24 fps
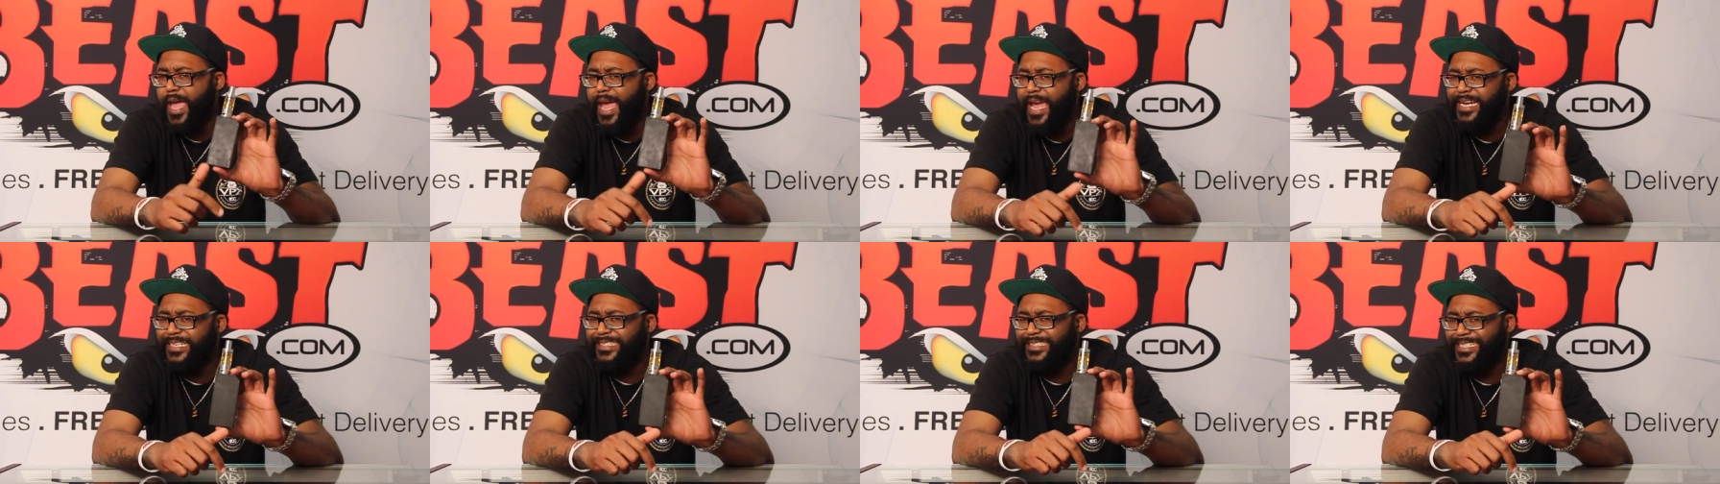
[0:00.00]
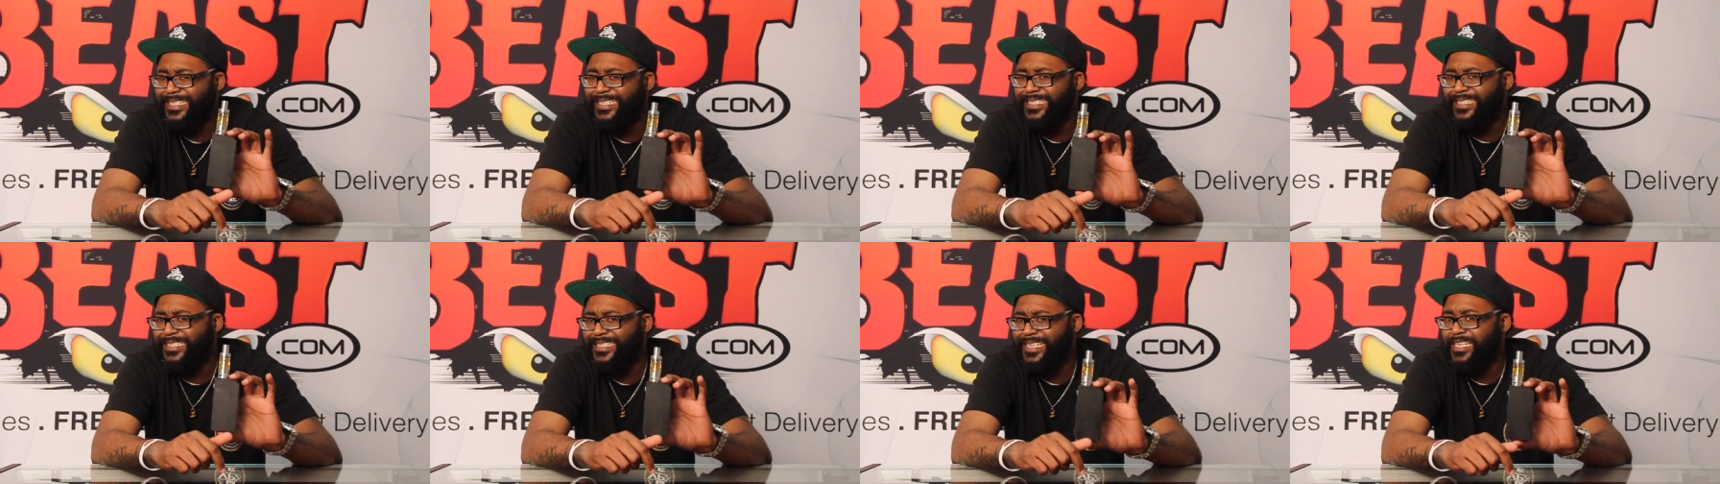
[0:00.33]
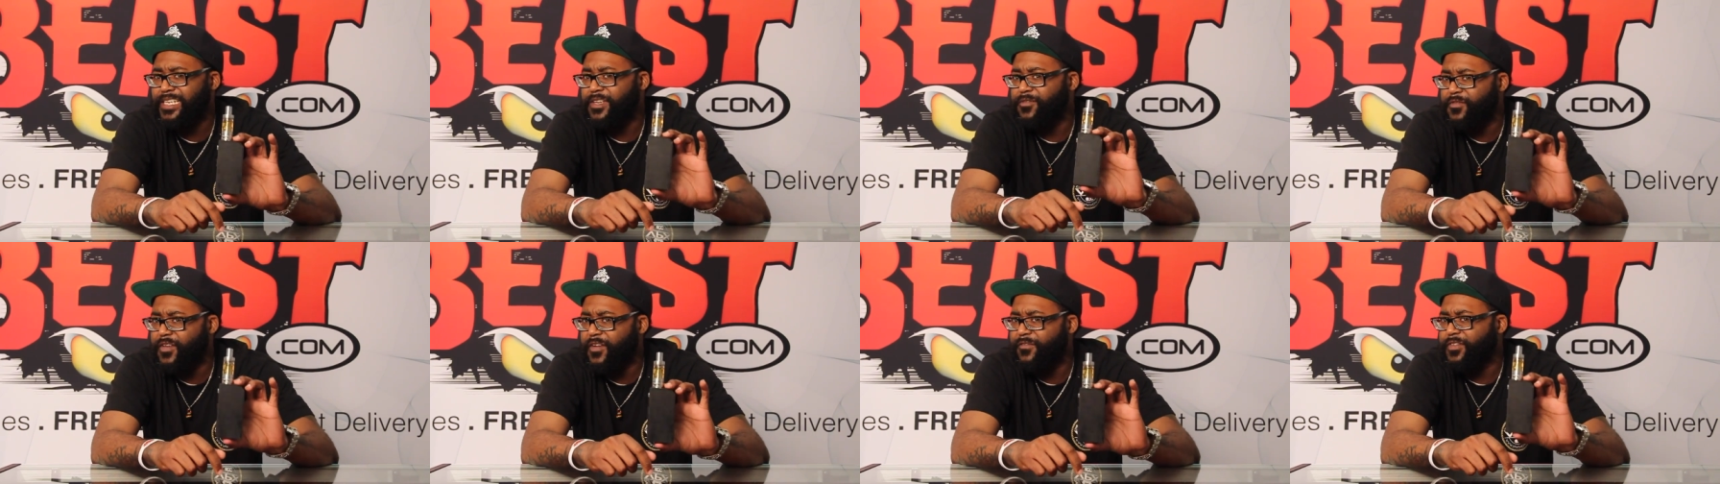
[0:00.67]

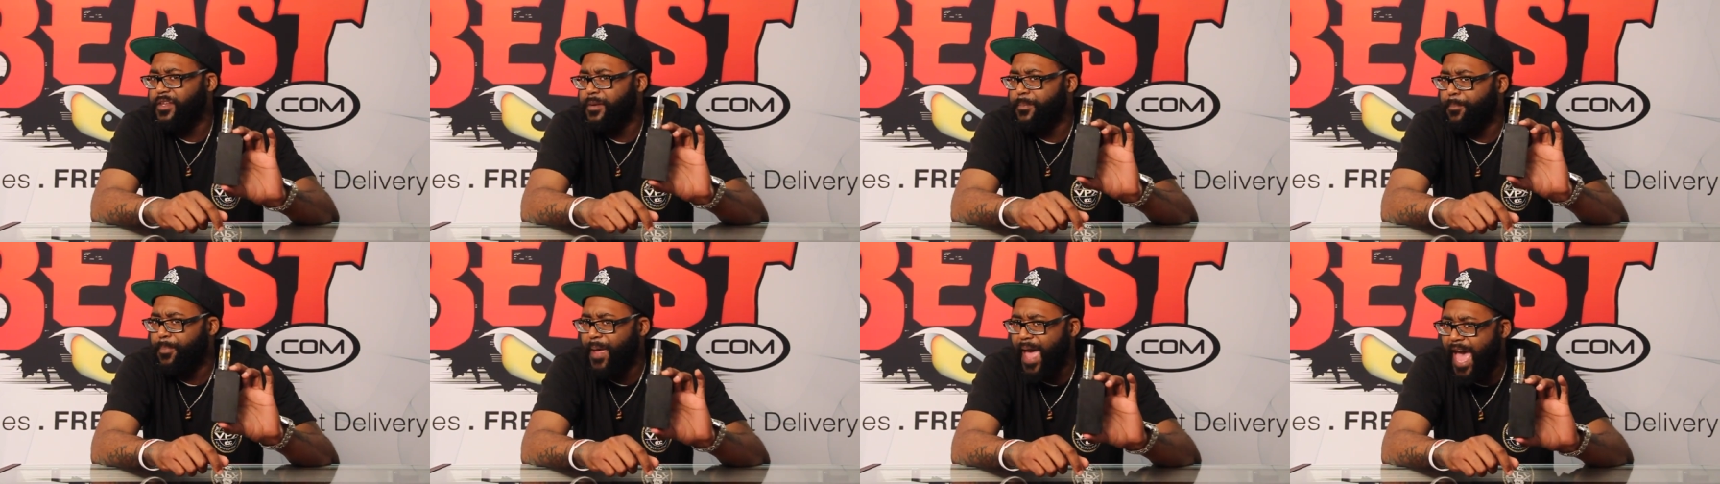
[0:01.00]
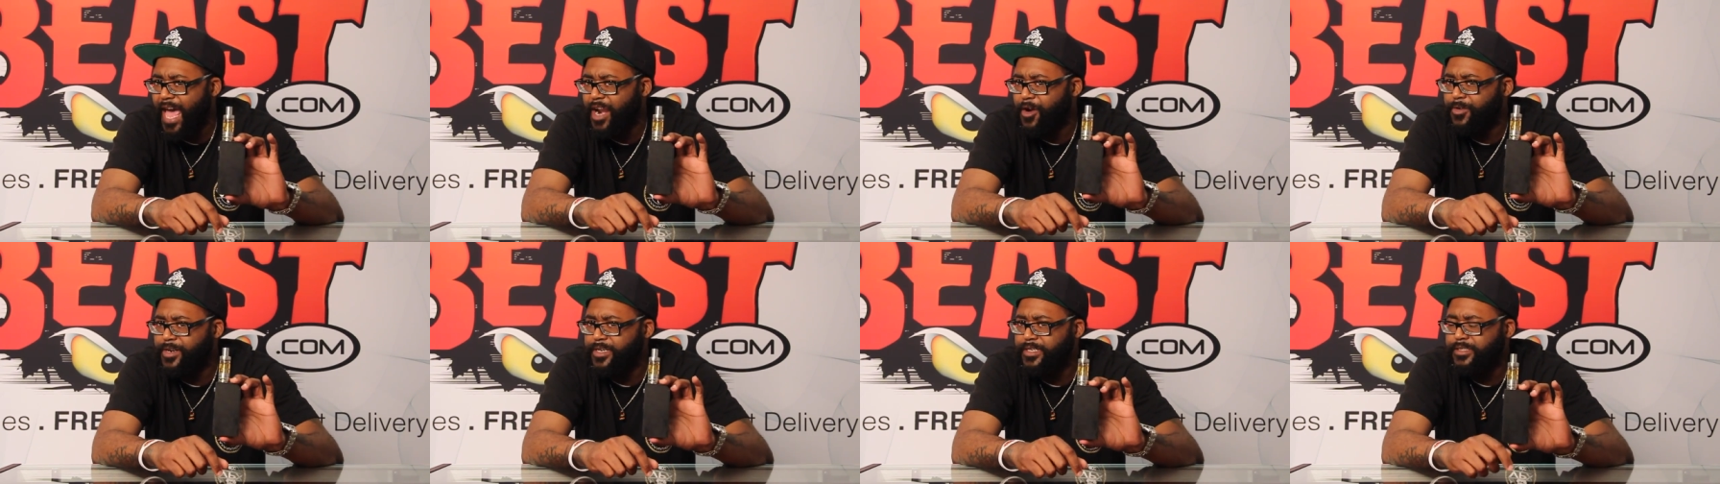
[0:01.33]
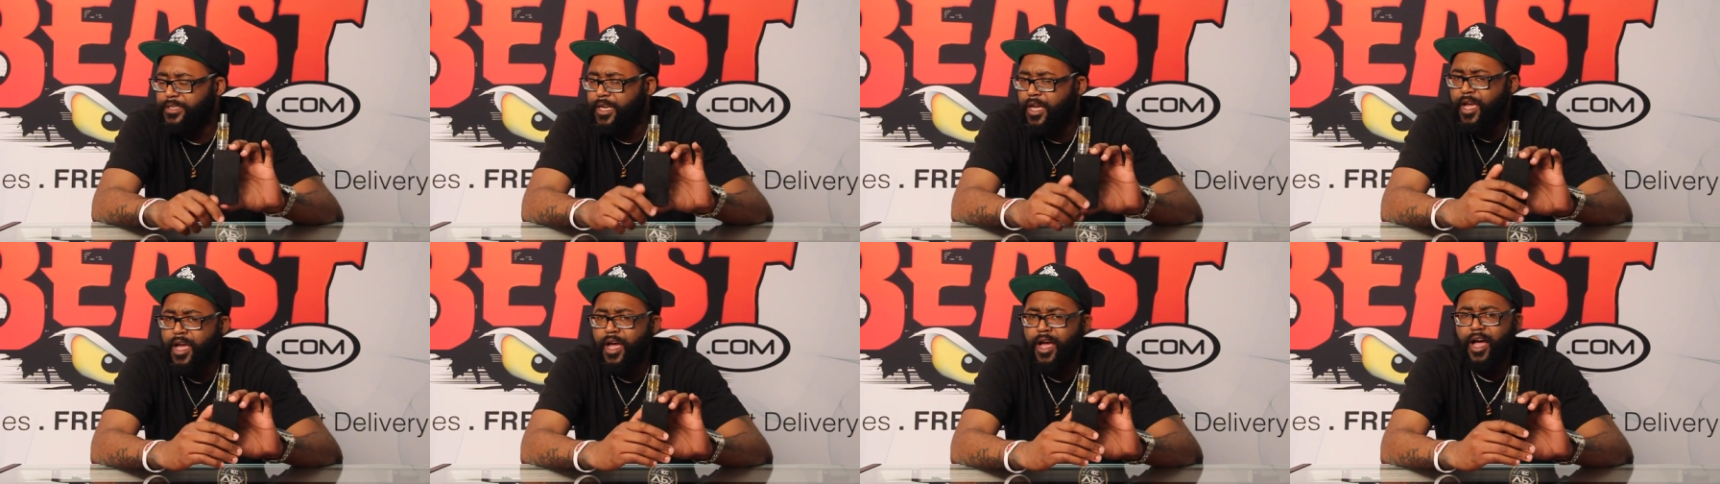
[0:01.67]
18650
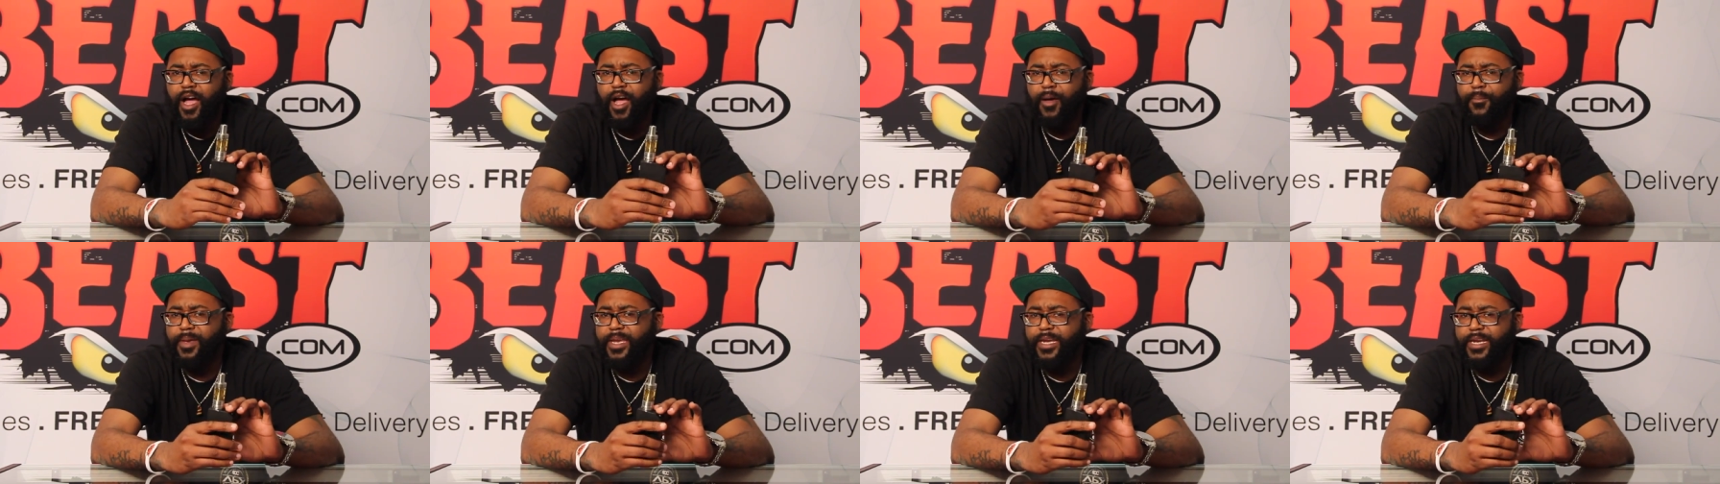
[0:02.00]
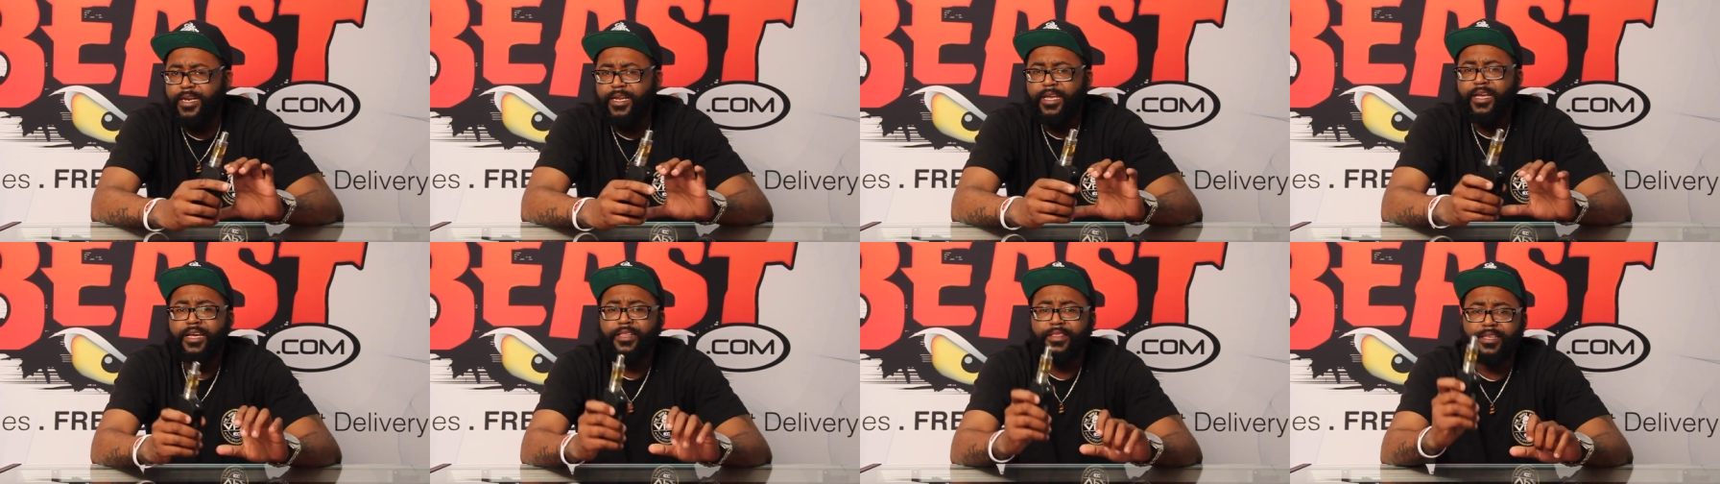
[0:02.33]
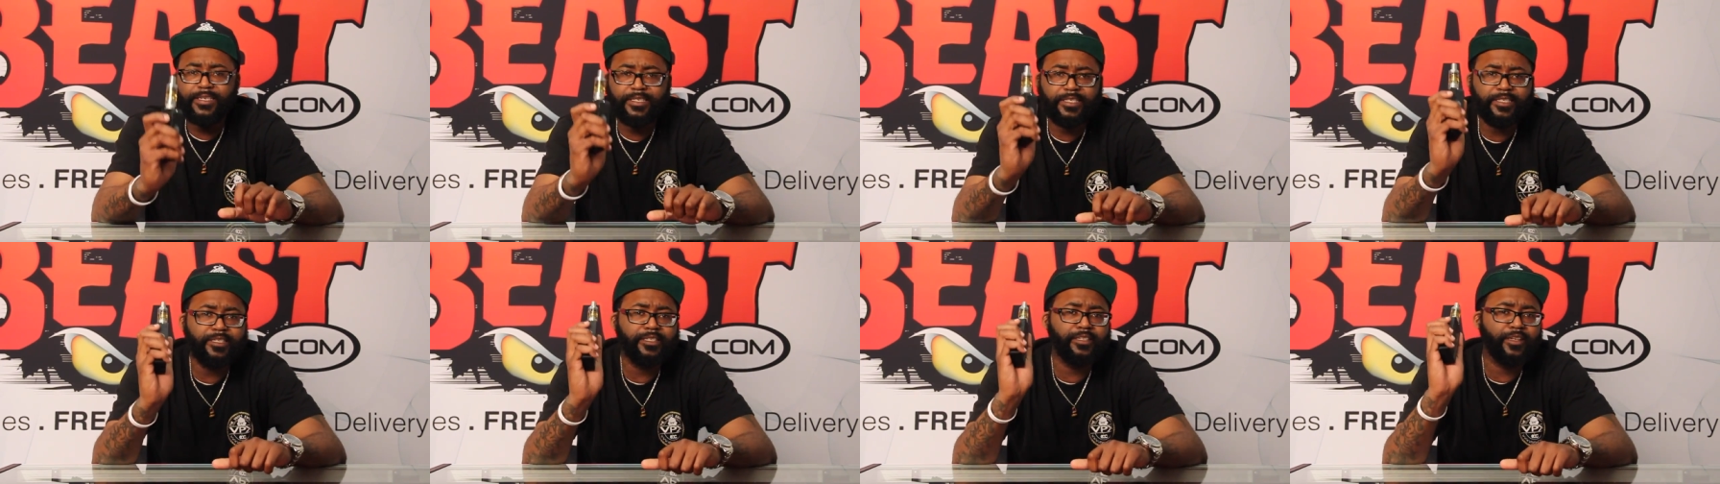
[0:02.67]
batteries. I mean,
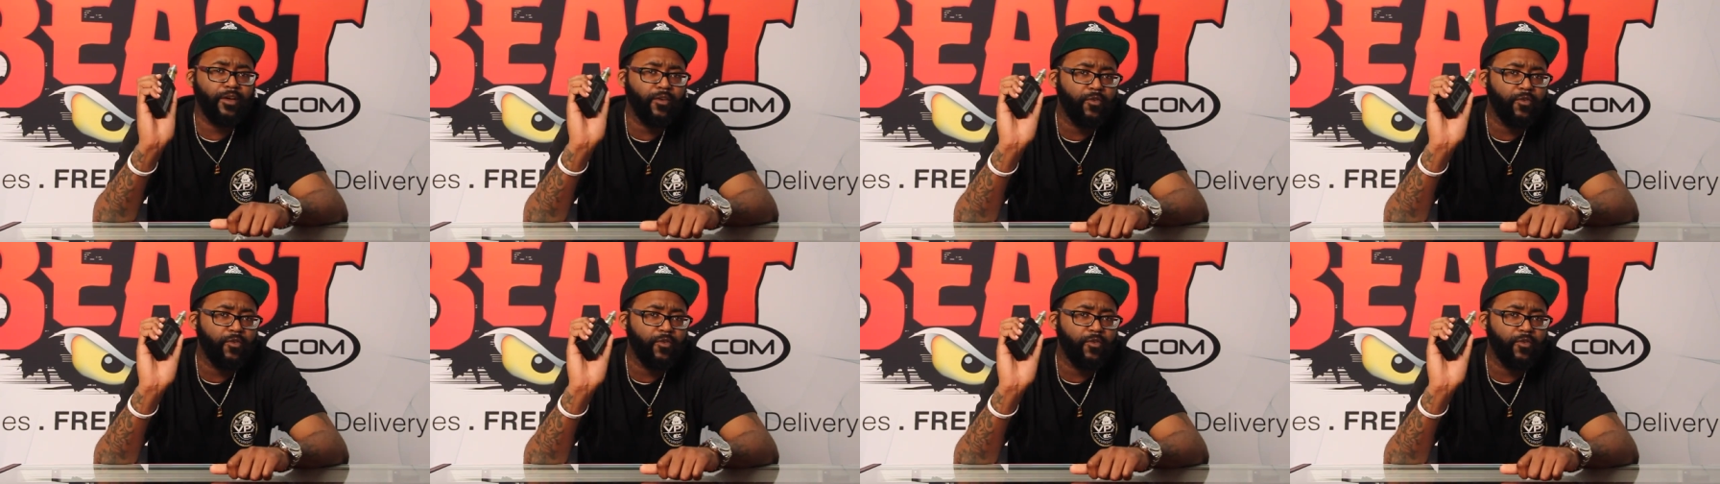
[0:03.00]
this is an